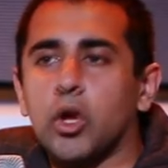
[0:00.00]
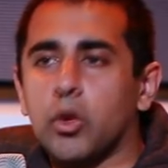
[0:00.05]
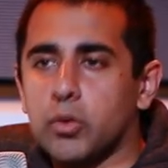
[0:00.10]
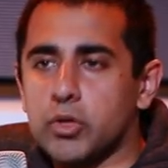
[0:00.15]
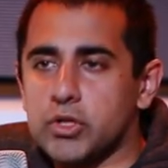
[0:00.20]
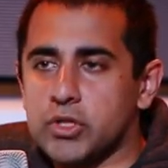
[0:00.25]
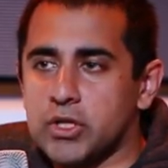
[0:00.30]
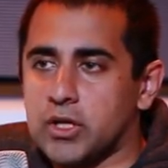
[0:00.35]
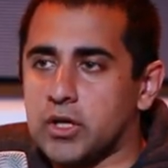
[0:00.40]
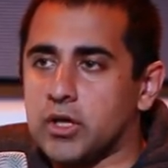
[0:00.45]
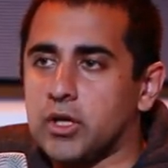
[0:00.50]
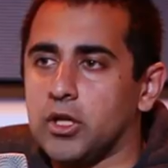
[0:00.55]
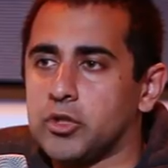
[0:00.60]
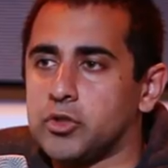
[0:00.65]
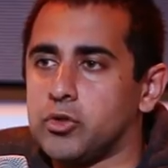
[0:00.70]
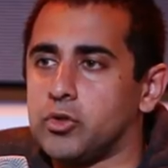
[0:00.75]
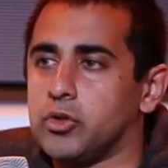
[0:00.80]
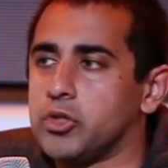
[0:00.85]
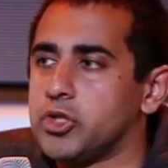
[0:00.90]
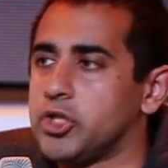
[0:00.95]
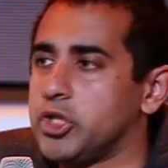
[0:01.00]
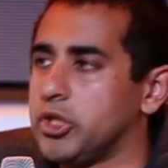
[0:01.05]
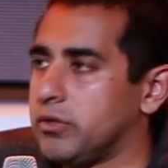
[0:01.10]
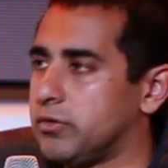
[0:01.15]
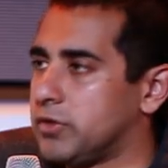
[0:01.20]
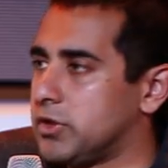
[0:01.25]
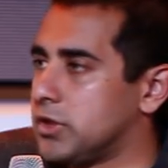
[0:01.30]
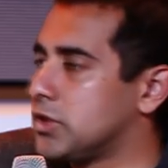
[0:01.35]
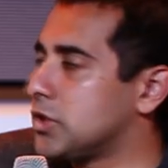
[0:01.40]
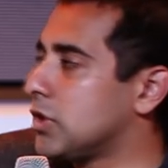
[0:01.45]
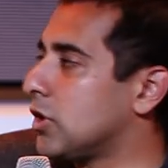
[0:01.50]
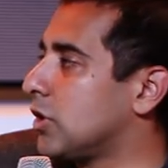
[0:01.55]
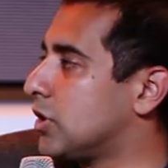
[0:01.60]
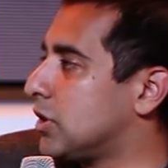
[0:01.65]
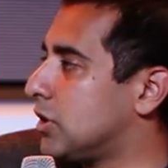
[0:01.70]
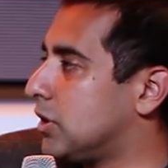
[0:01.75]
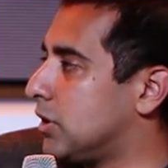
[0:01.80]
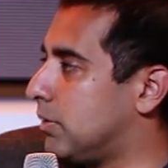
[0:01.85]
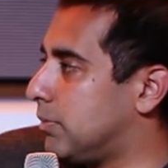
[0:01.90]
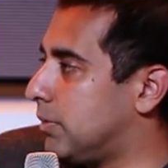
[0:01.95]
We just need a cultural shift to
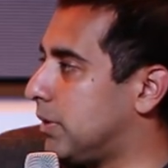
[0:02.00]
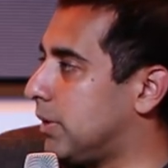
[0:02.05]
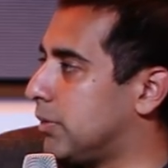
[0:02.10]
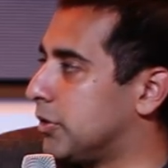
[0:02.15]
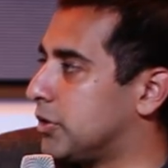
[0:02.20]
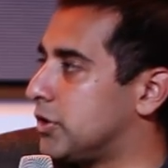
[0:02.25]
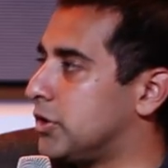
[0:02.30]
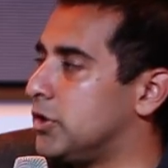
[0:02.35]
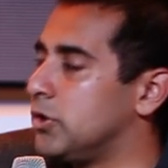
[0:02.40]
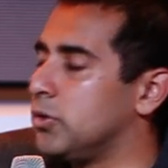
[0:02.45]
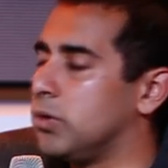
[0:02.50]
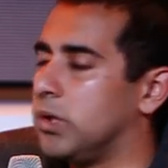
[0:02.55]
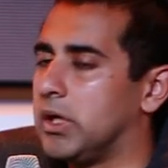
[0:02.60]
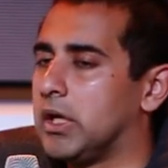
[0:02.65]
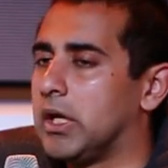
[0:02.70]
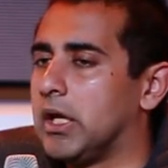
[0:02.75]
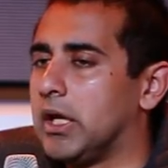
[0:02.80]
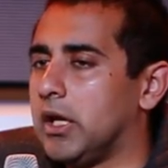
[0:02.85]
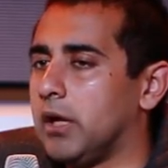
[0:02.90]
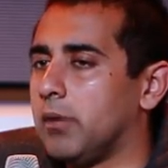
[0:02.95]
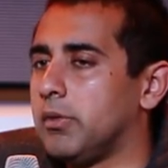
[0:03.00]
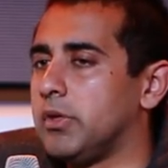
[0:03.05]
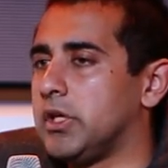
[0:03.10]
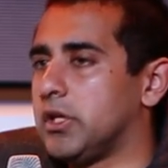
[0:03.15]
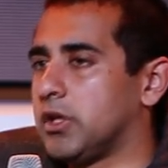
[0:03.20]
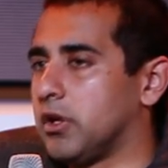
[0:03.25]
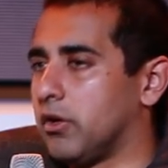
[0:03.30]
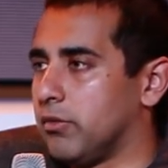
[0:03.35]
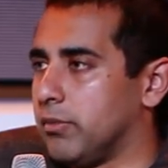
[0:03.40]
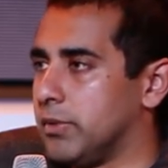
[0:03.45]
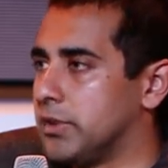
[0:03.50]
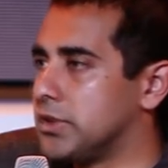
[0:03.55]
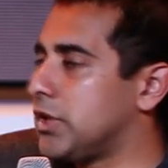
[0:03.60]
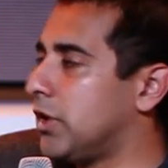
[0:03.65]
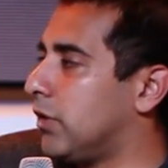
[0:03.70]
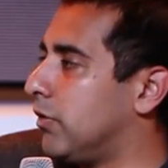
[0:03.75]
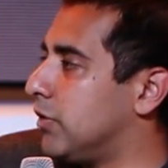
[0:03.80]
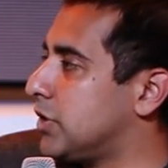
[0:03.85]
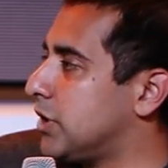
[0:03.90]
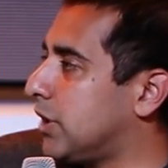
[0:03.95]
start to be able to do it, and we need governments
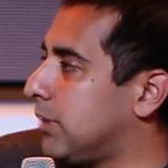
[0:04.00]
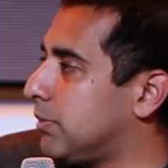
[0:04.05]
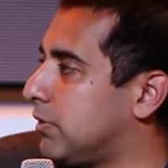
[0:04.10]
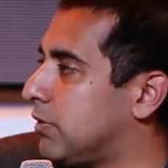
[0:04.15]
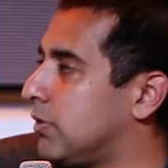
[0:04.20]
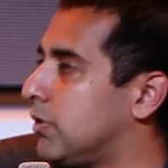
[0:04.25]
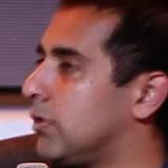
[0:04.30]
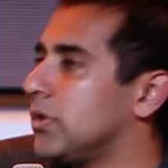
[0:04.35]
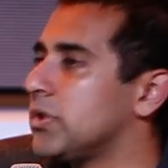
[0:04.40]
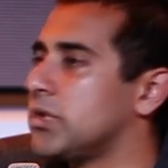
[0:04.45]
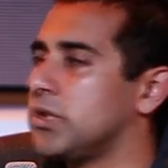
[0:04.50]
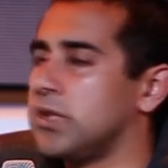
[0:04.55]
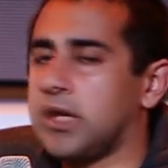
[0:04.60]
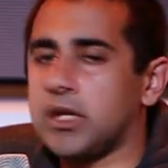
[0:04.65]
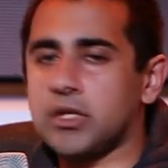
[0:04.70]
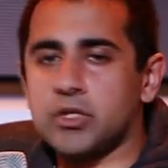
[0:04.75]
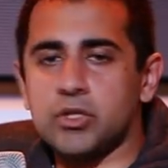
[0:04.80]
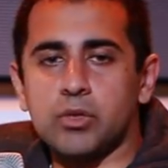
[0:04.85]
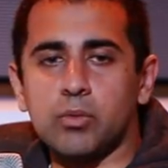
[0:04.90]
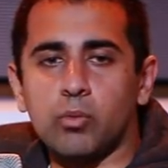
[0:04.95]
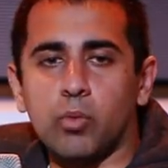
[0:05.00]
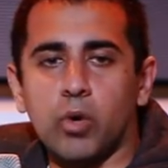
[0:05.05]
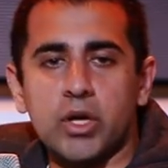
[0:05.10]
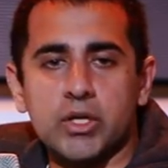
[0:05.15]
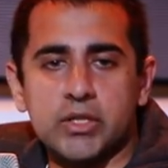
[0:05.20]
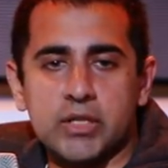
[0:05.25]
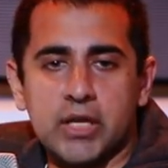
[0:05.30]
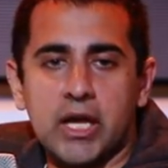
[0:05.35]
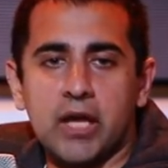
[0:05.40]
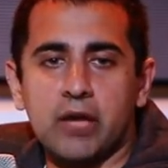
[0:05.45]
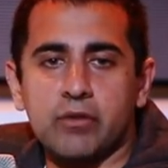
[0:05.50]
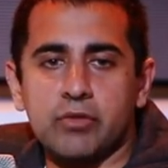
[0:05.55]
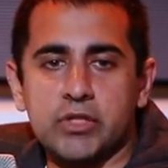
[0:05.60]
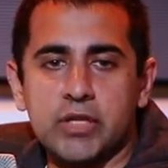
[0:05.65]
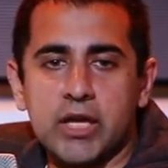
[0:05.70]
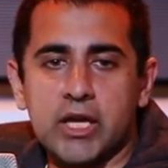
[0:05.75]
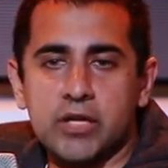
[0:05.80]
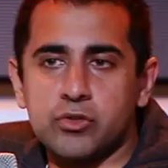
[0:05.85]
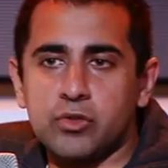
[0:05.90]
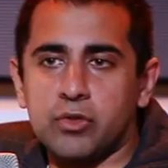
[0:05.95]
that are receptive to this and that actually want to have the
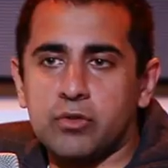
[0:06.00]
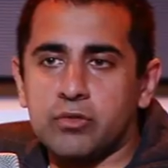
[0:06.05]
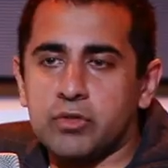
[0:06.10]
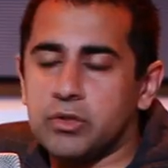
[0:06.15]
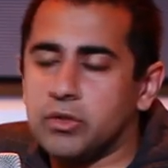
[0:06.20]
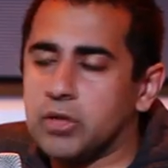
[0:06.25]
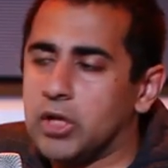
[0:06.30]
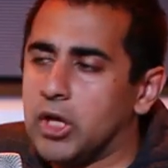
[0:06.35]
tax revenue.